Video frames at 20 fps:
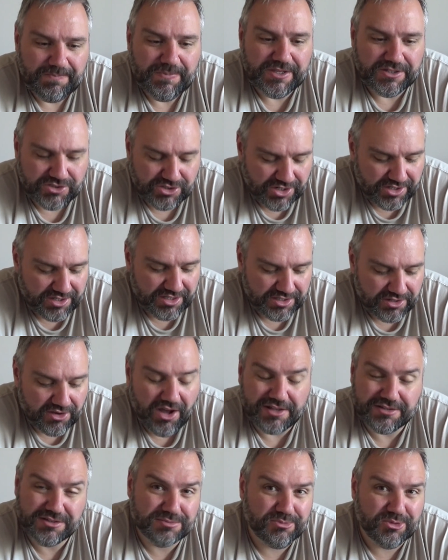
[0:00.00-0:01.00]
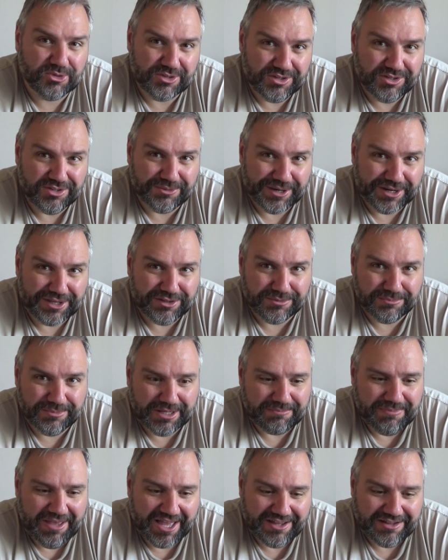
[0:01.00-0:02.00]
It costs more than the regular
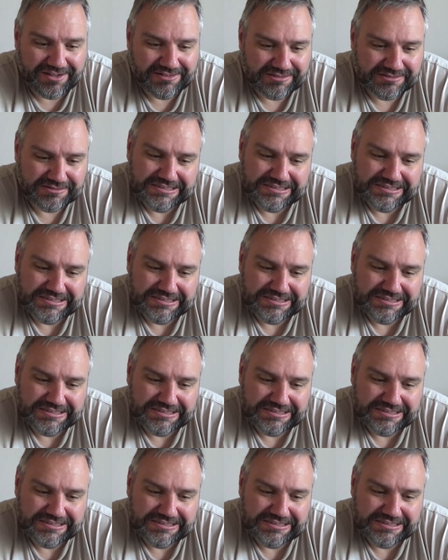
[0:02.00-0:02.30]
Big Mac.